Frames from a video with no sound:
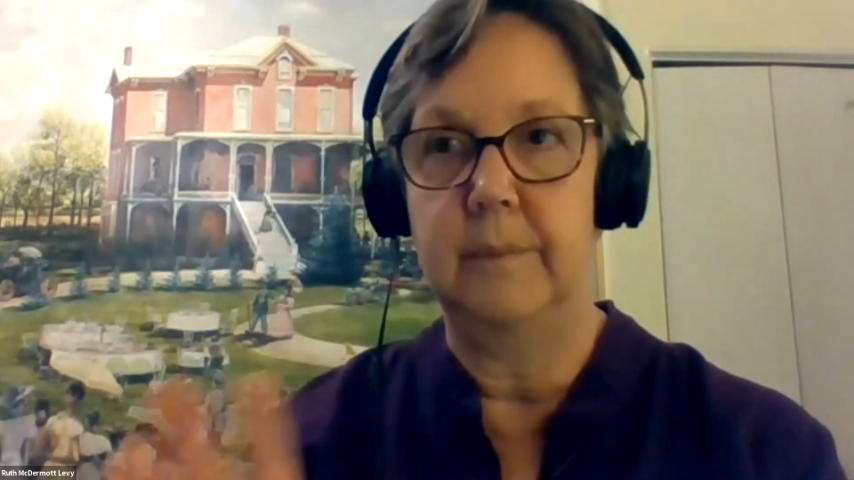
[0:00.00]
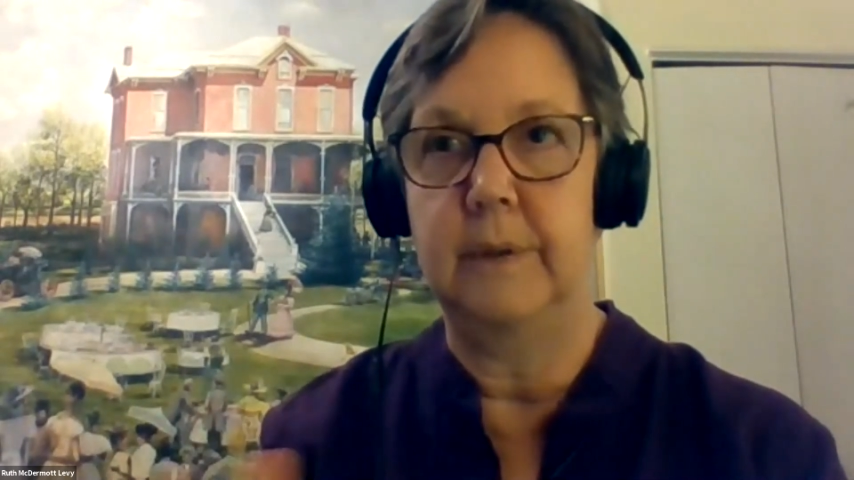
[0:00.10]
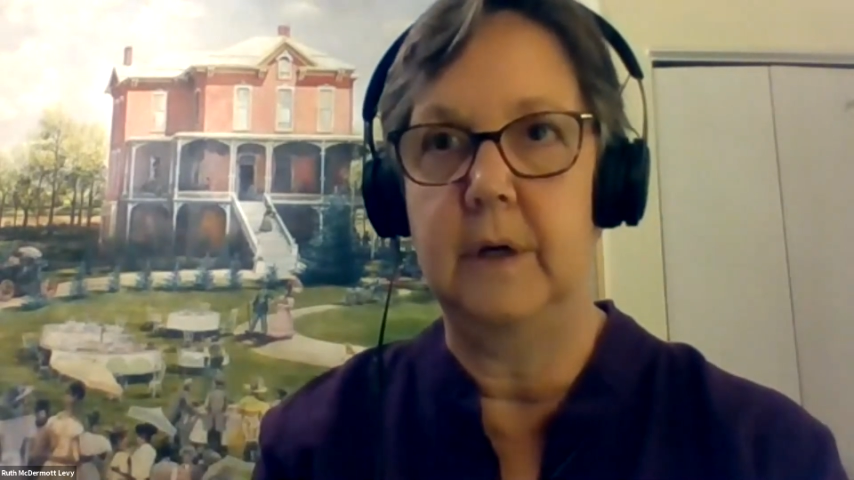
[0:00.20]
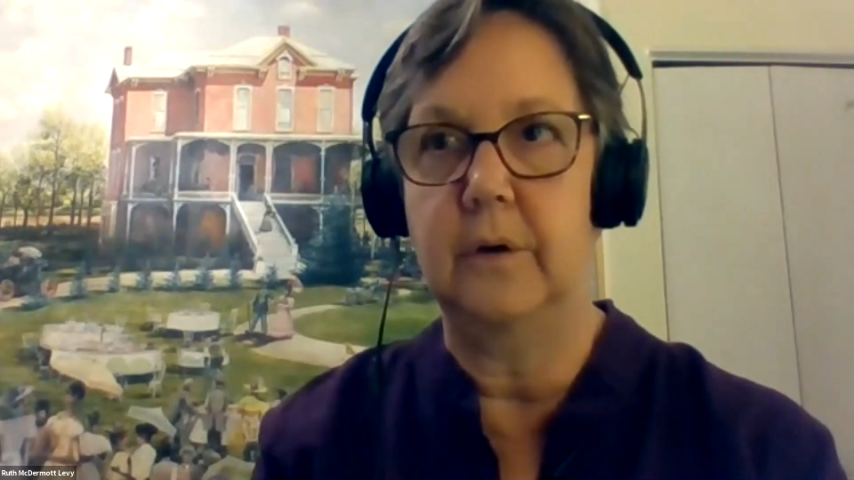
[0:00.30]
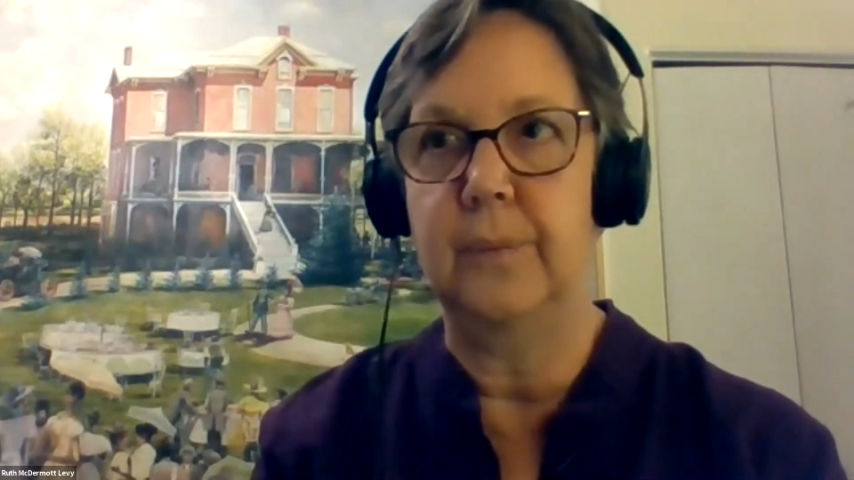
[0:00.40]

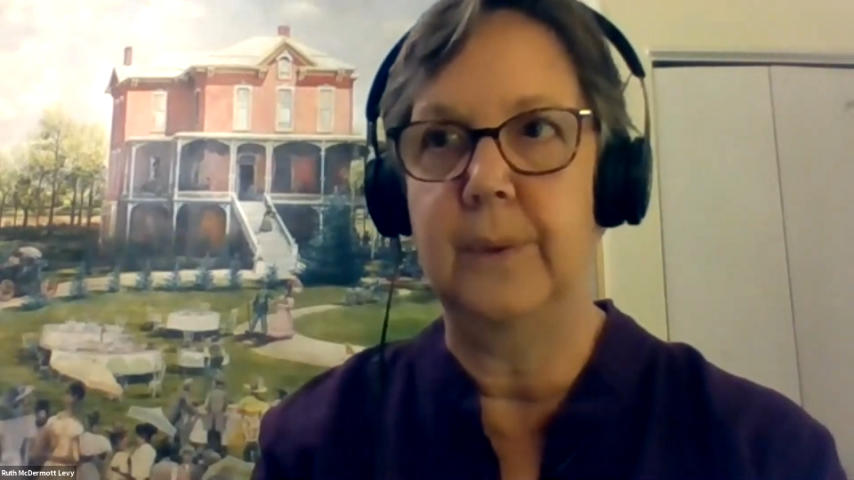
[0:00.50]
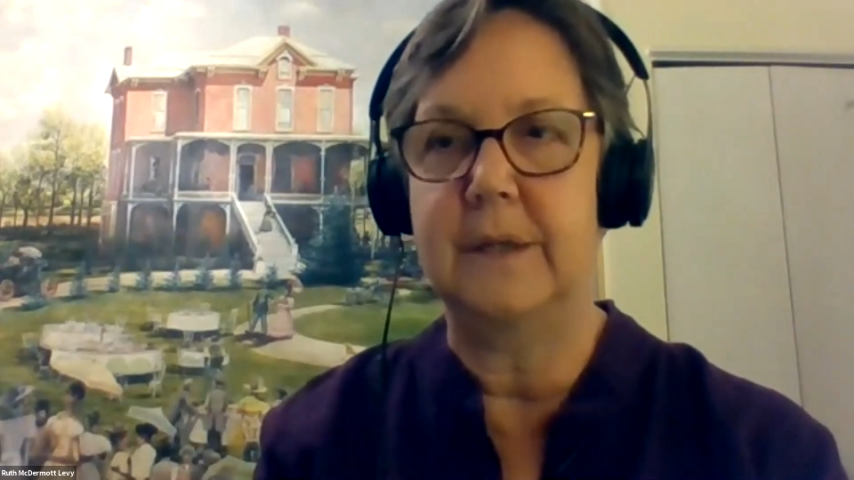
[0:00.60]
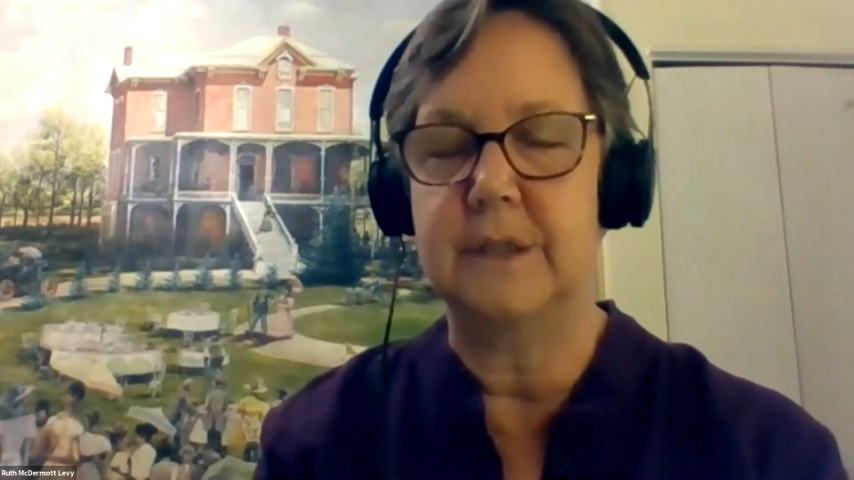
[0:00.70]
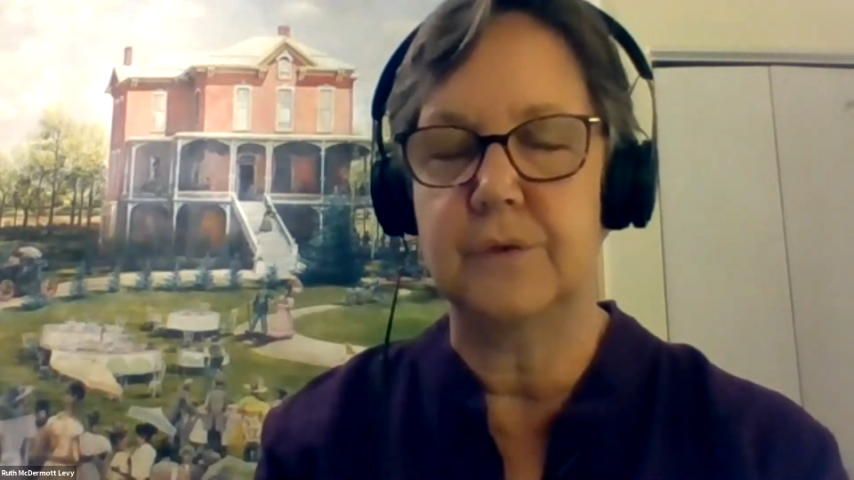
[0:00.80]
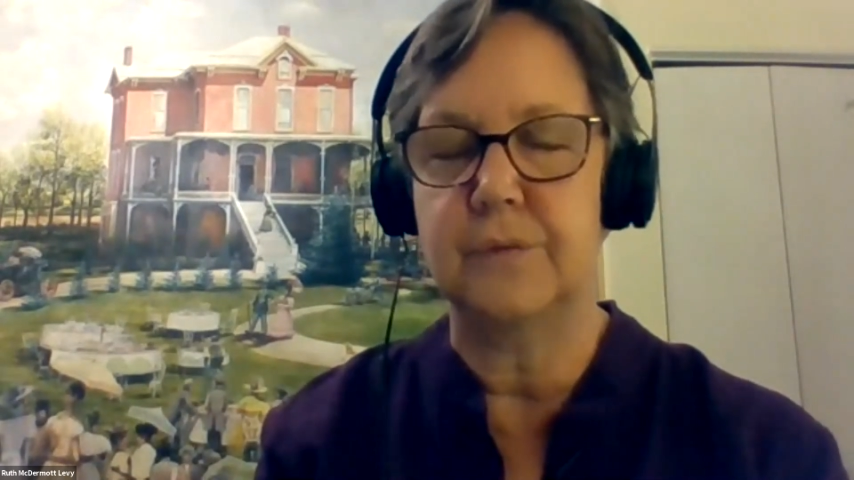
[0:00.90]
because we
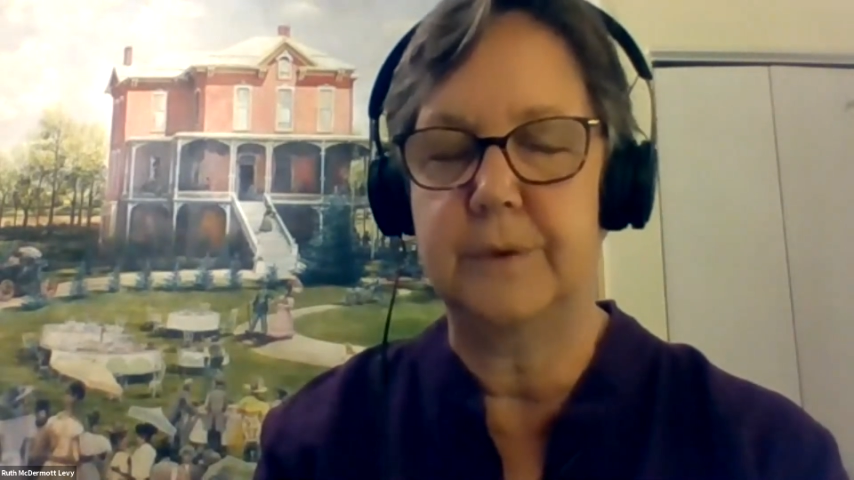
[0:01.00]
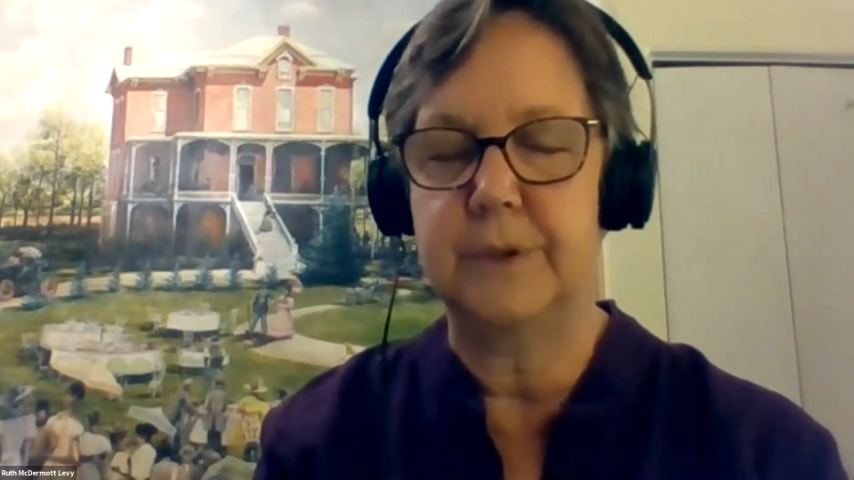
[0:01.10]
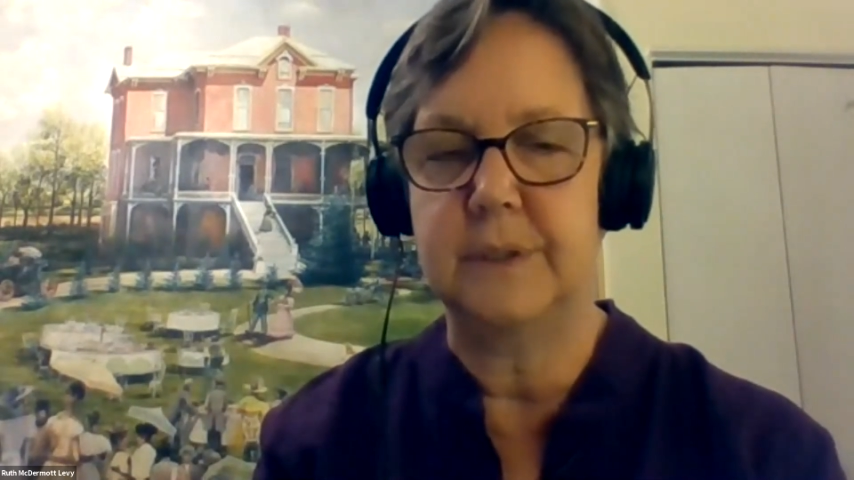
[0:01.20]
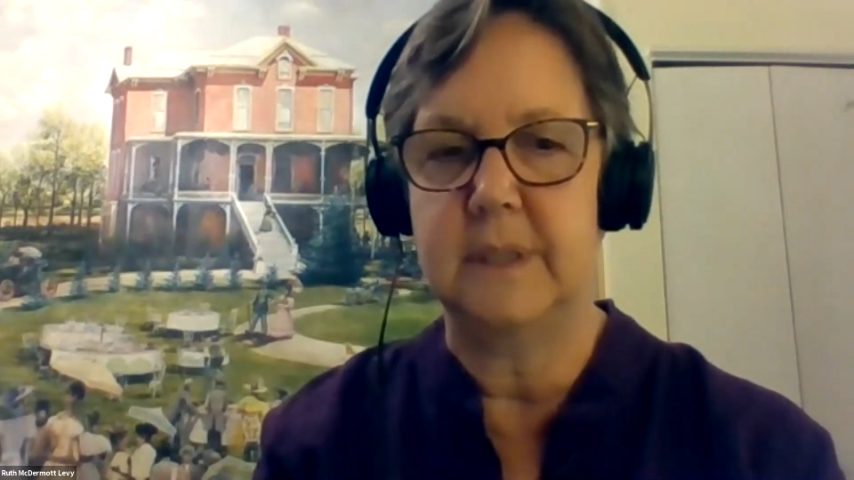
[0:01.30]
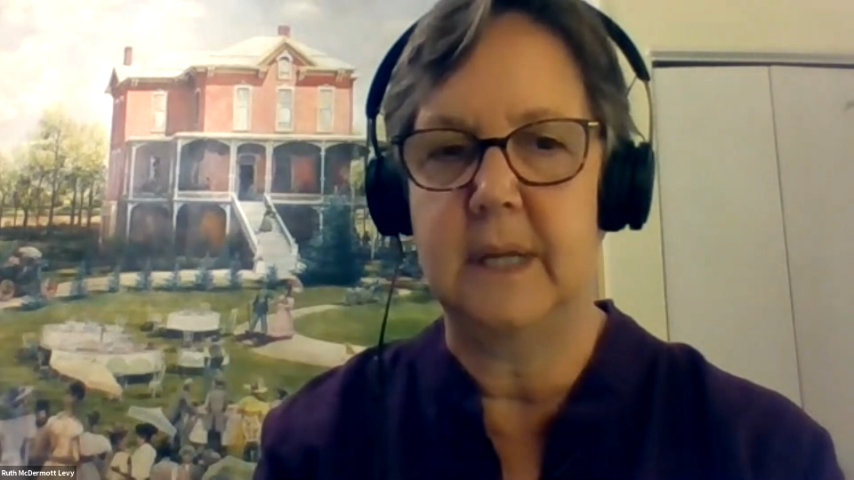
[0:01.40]
get
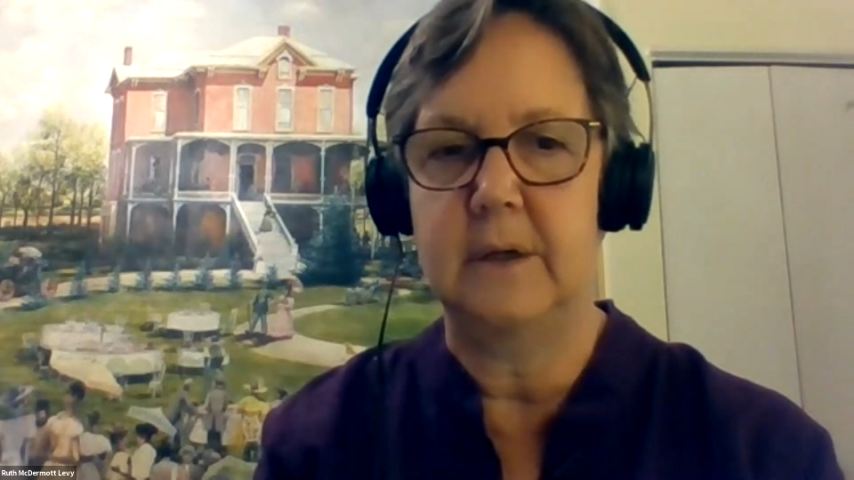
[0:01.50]
disruptions in